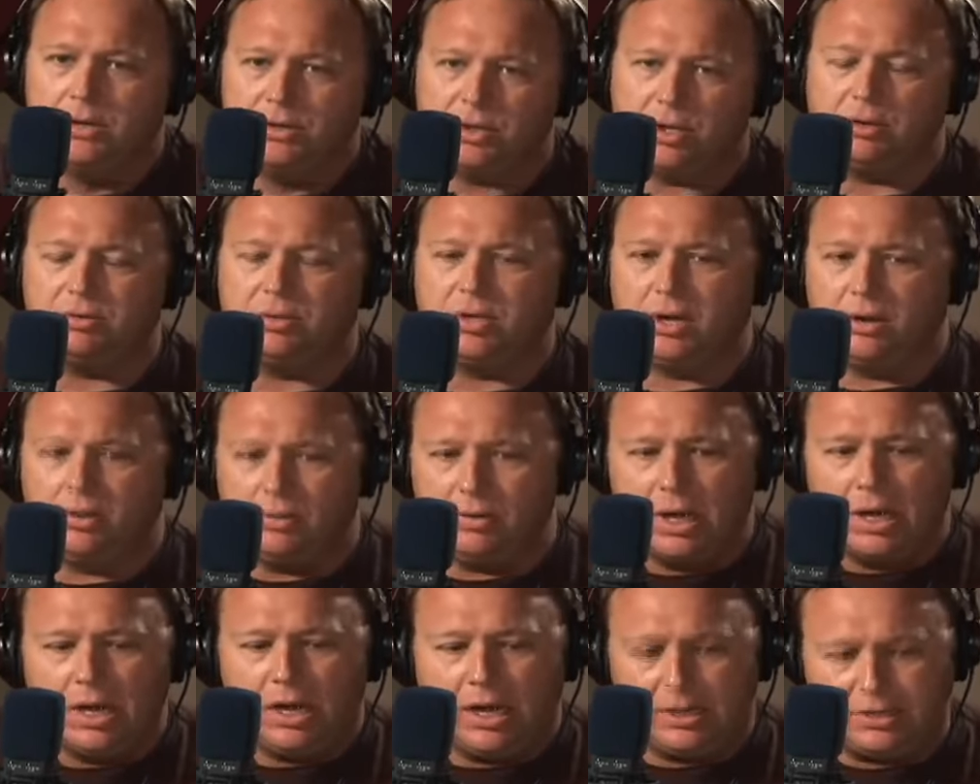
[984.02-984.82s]
So,
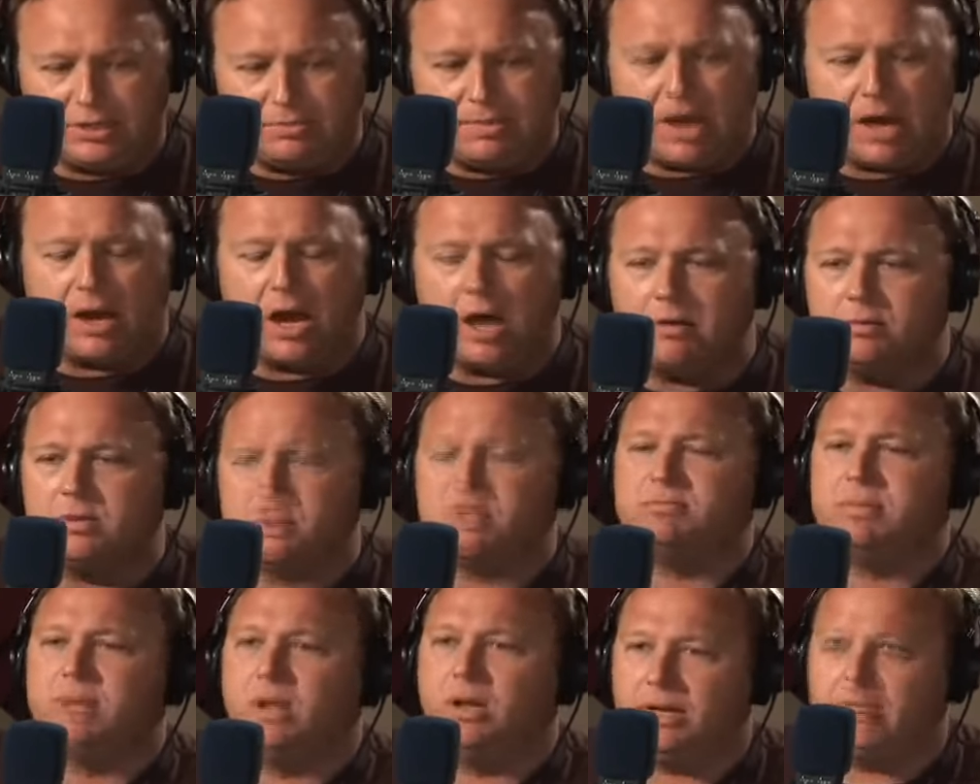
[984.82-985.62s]
so it's about
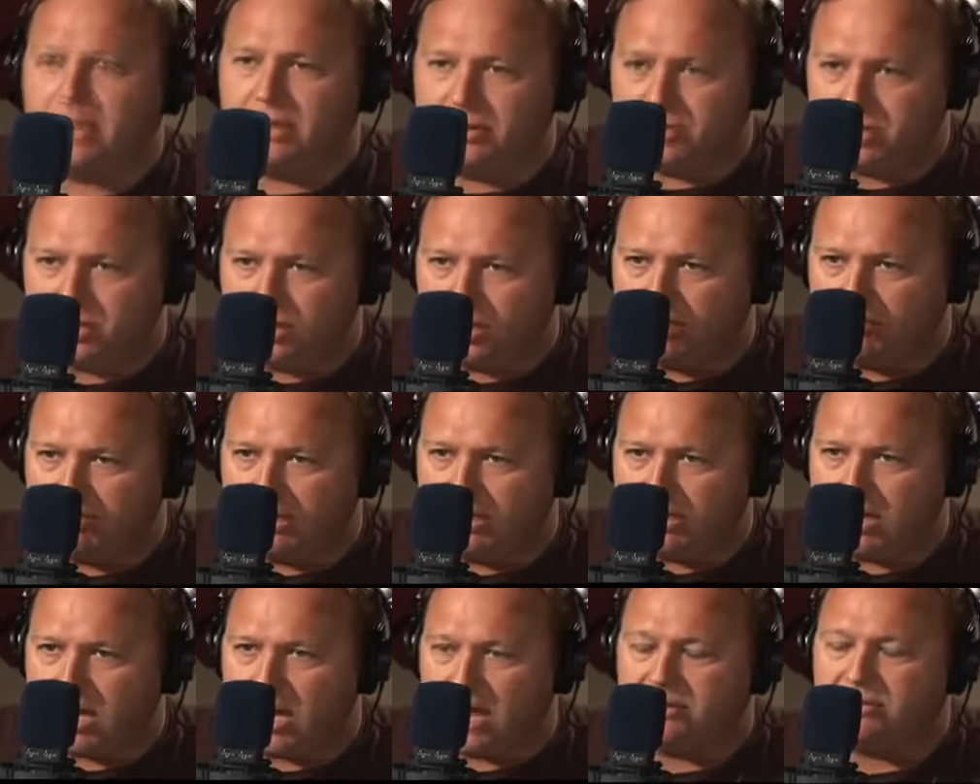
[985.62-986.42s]
hundreds of billions in
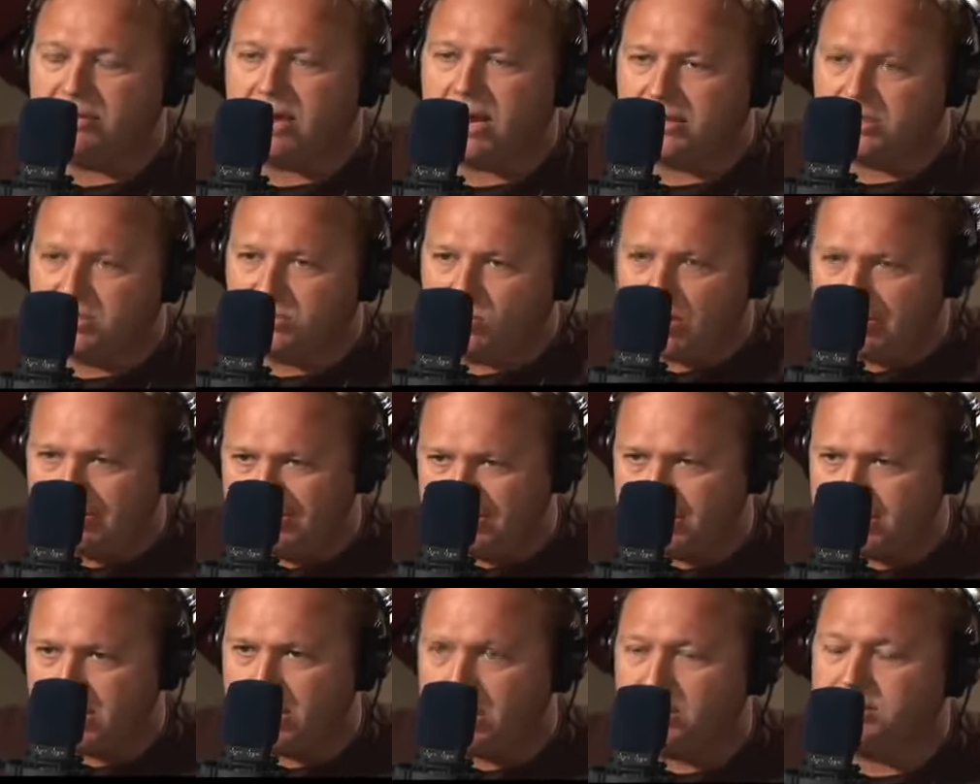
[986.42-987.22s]
no-bid contracts and
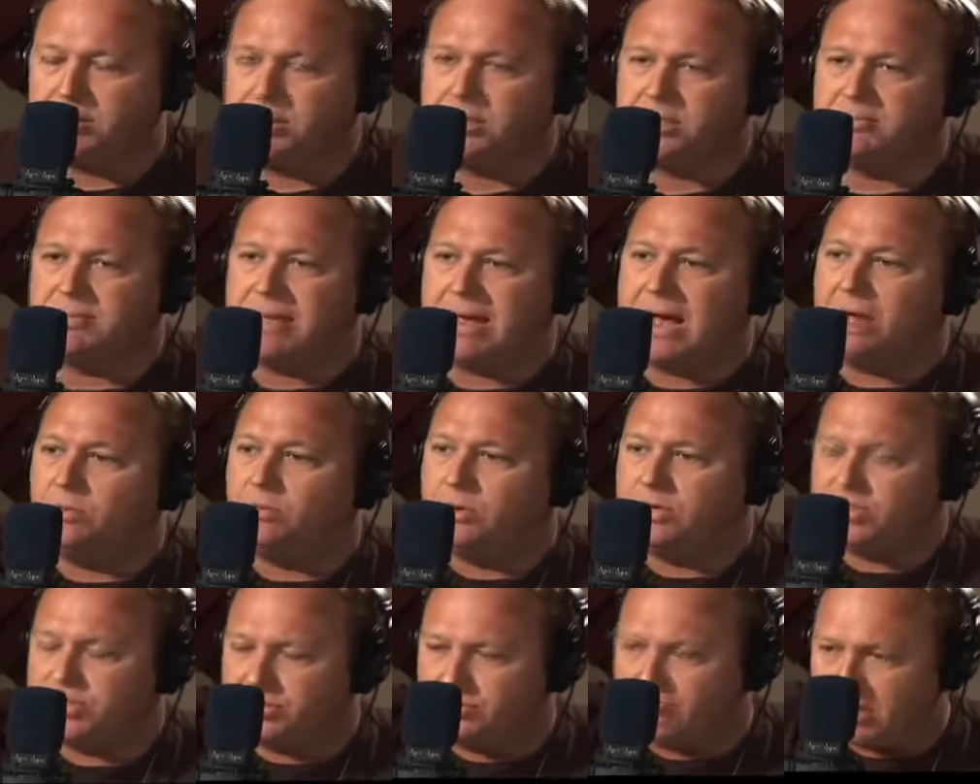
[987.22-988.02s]
weapon sales. It's
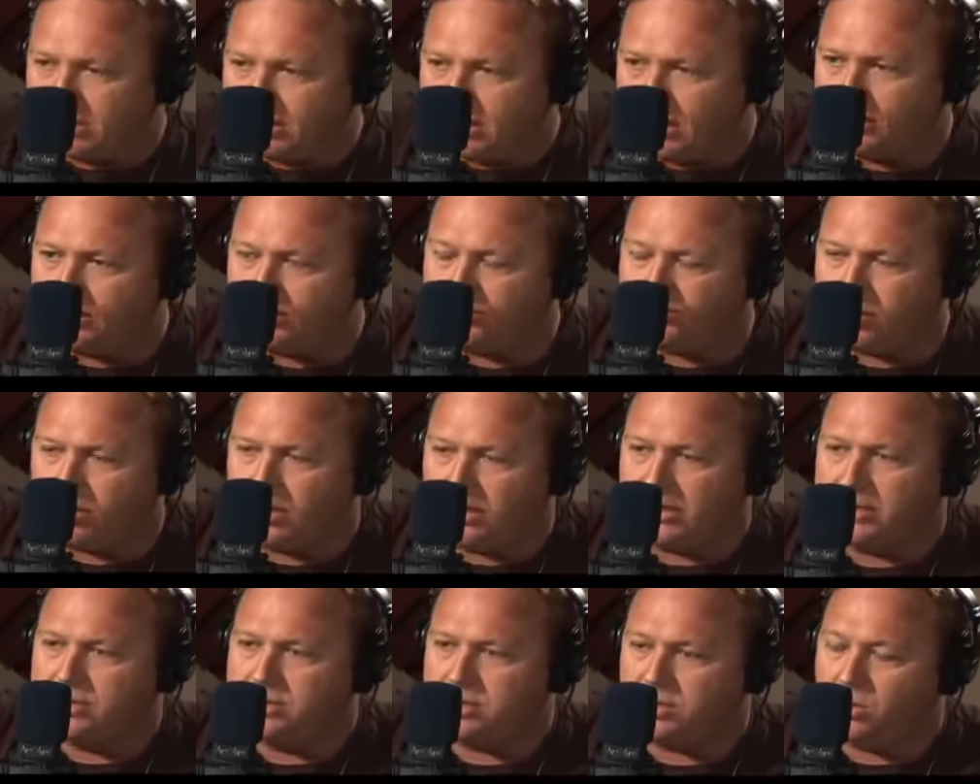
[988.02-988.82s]
about restricting the
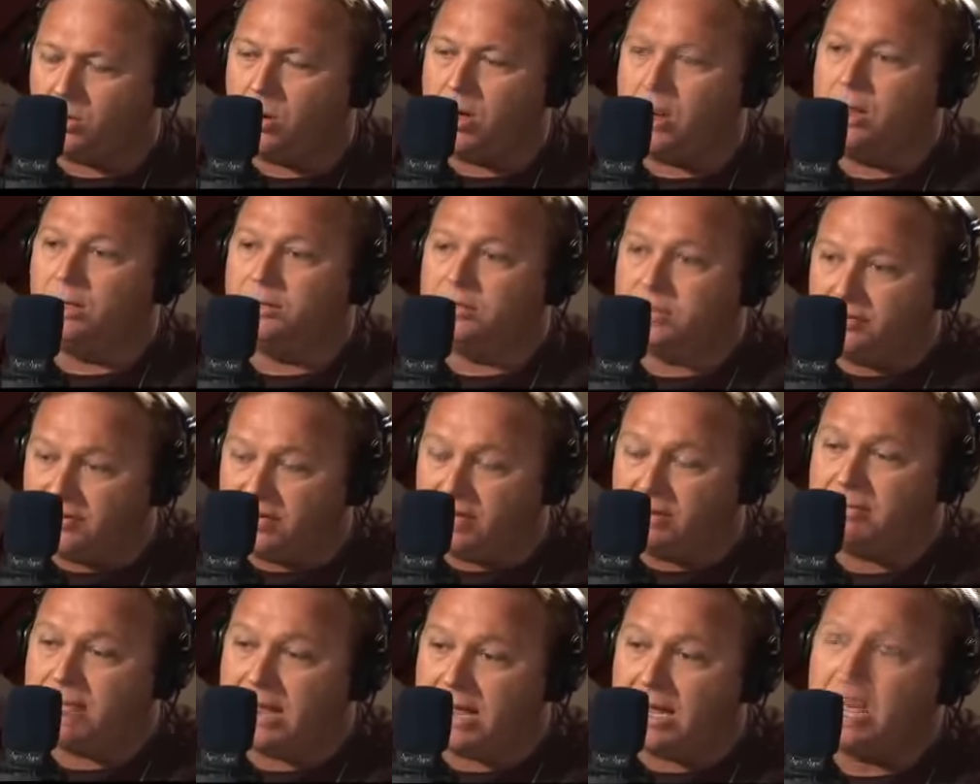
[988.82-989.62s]
trillions in oil to
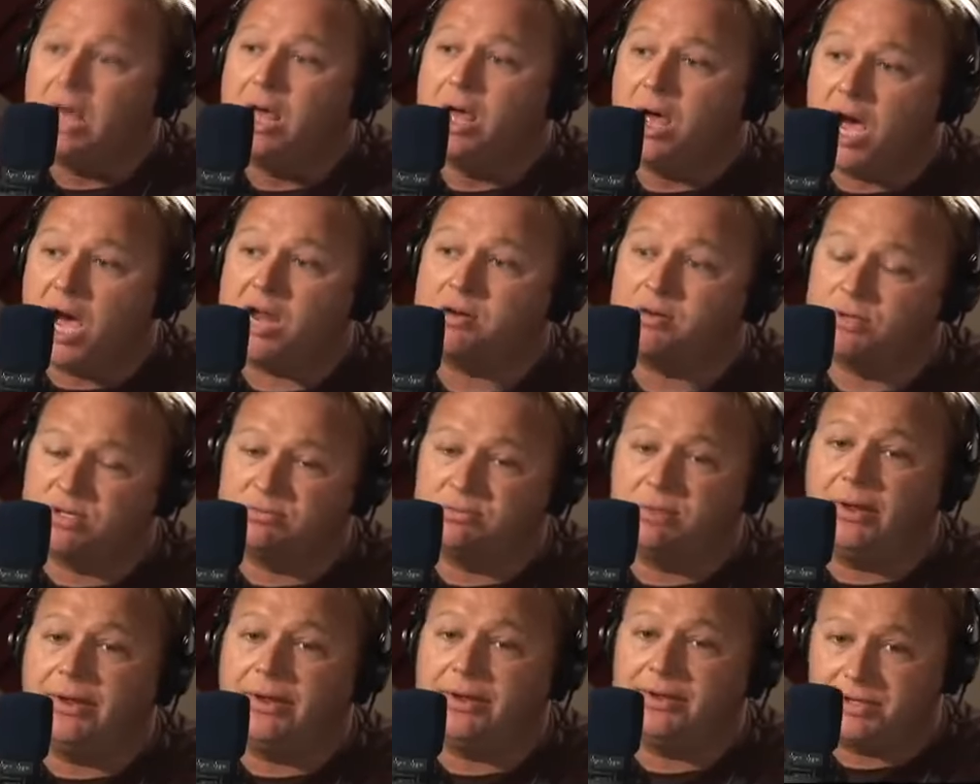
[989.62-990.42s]
then make hundreds
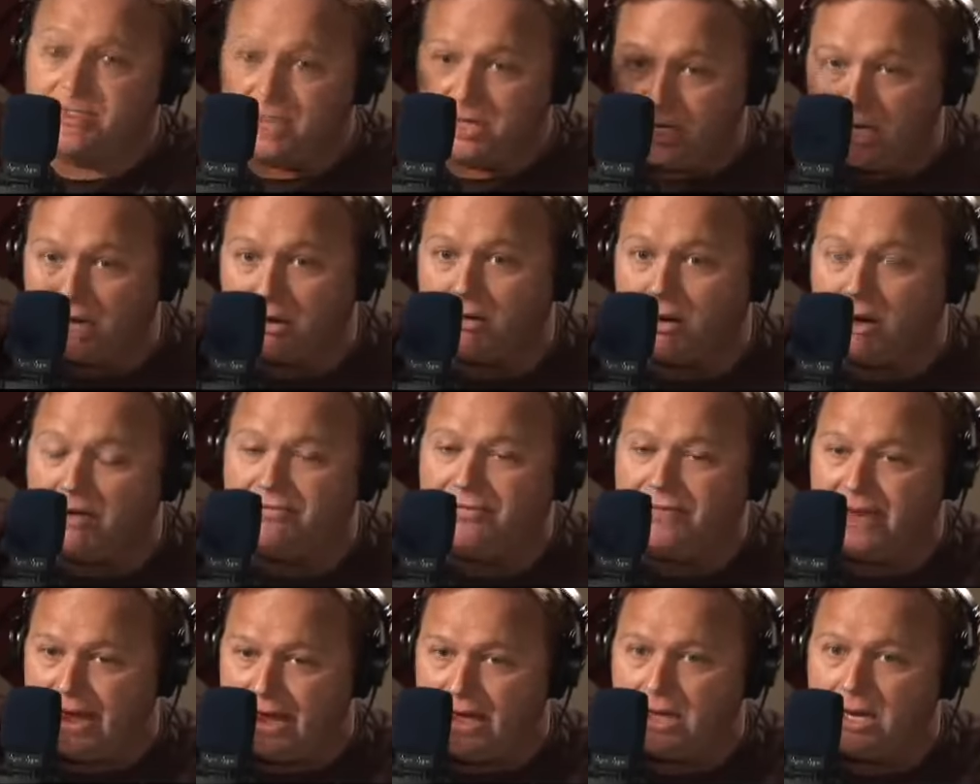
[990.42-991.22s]
of billions a year
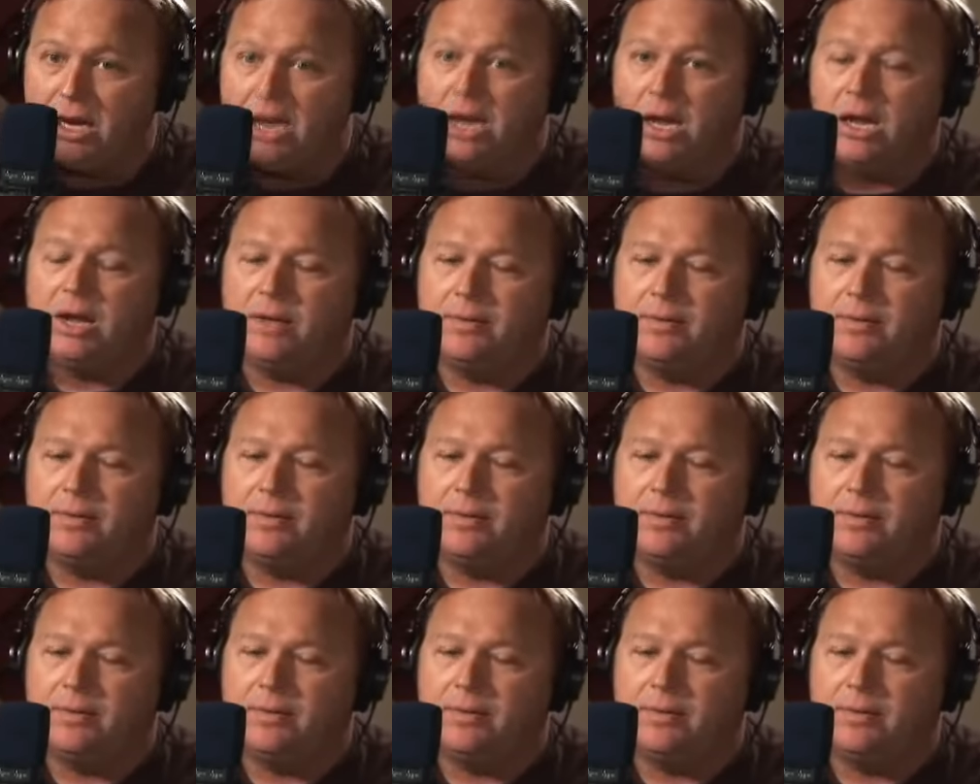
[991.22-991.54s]
off that.